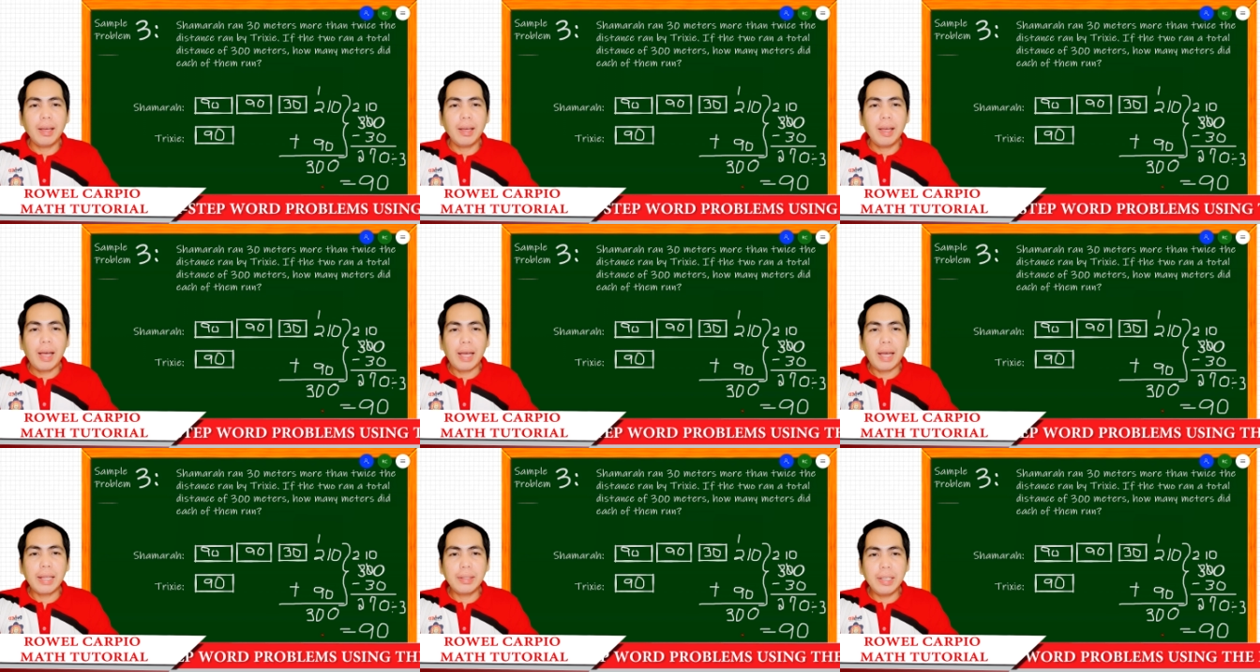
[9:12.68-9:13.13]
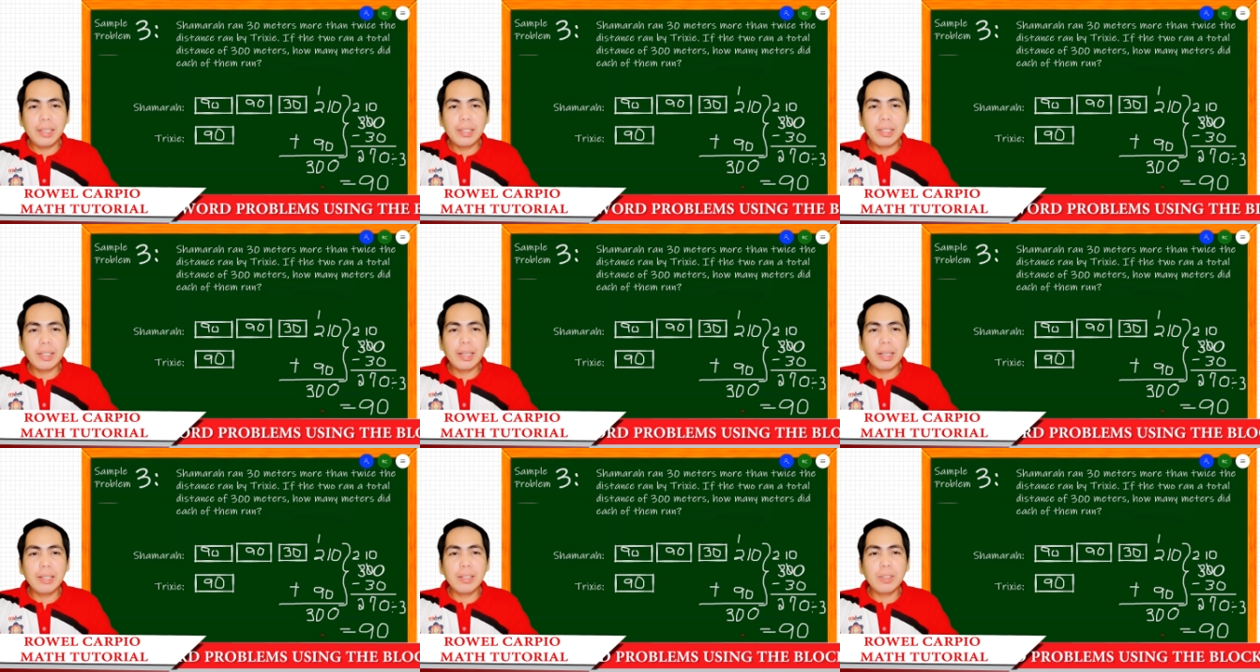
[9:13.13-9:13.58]
a
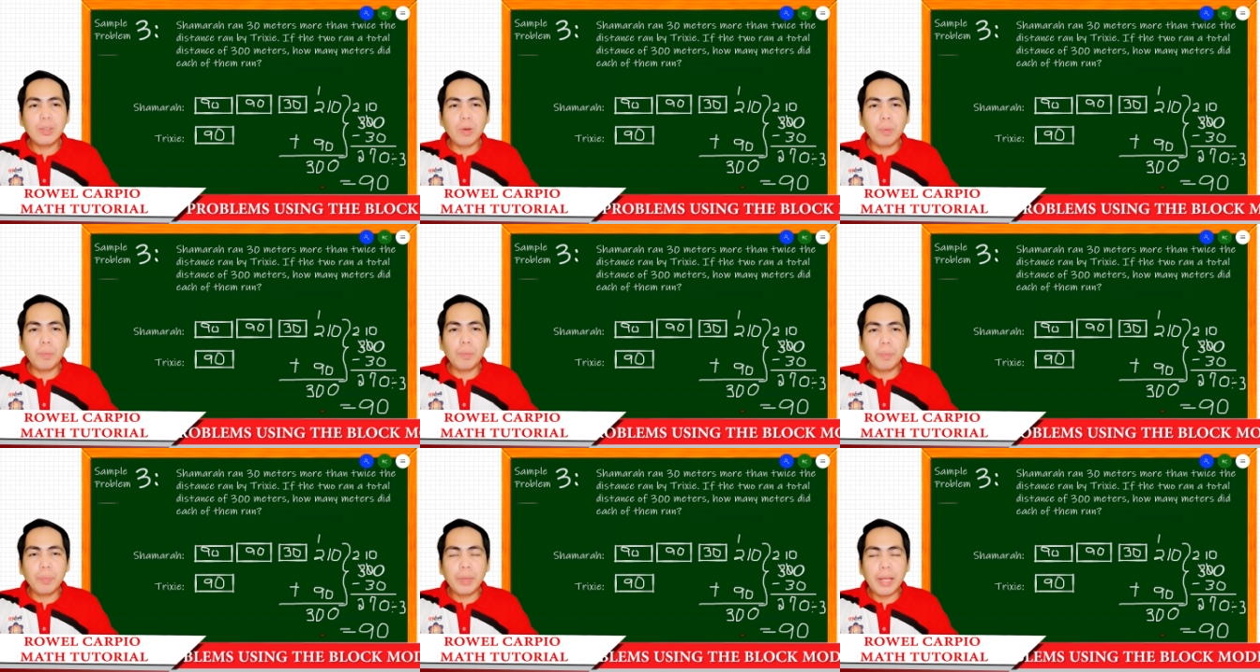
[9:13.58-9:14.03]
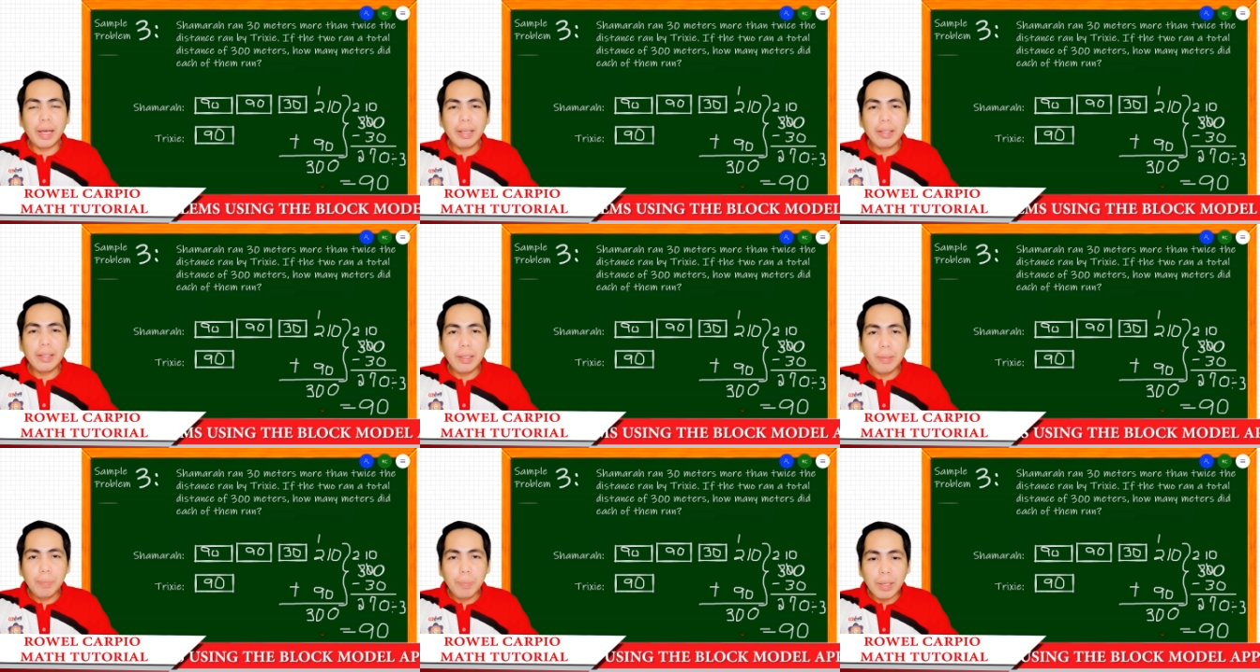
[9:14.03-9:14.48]
distance of
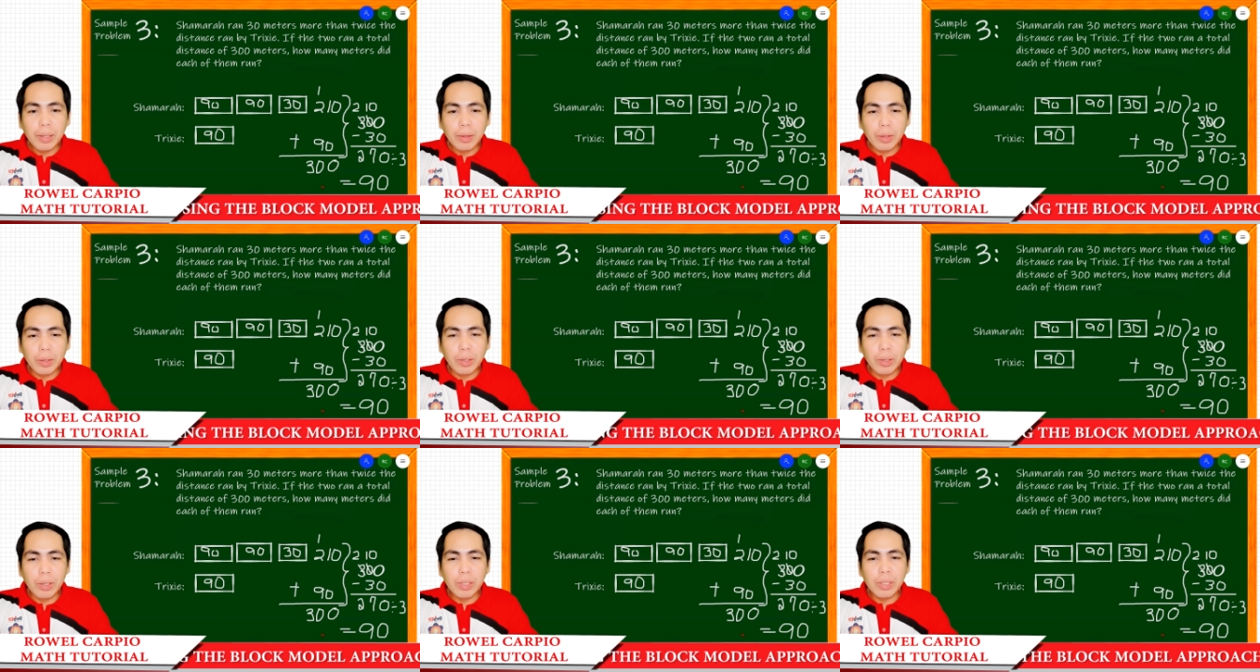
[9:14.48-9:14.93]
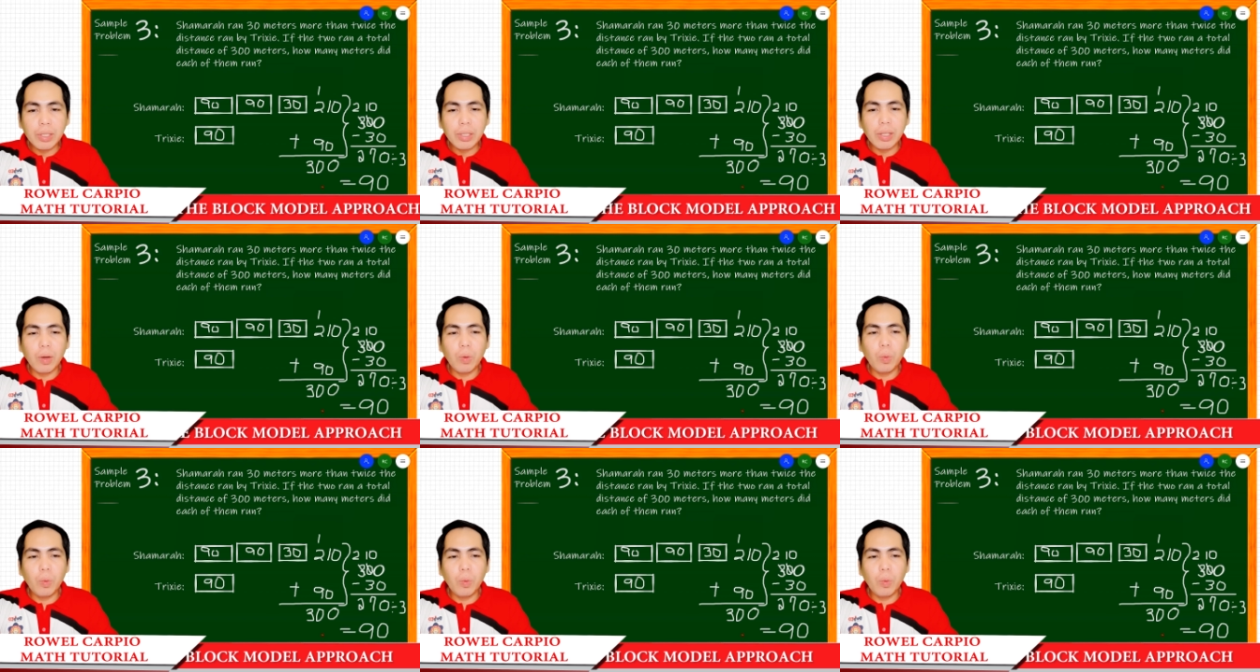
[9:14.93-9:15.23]
90 meters,